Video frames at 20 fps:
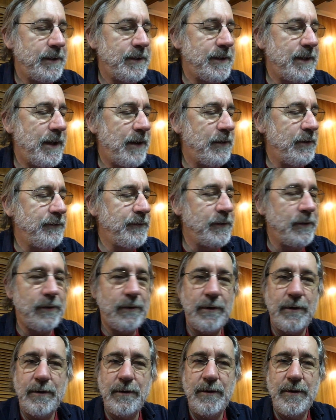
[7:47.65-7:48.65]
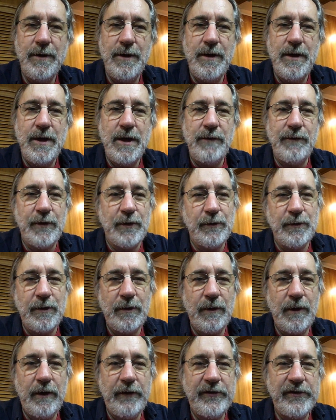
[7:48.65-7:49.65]
Now, if you're
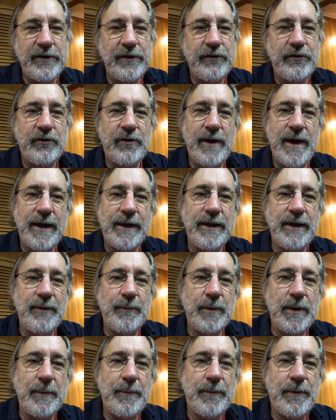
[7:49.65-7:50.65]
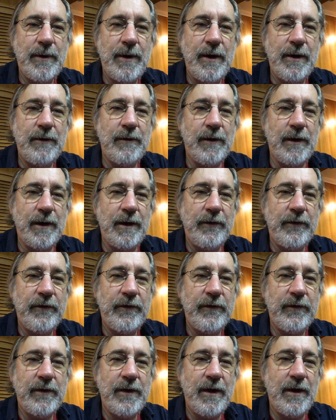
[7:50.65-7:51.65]
interested in tracking my progress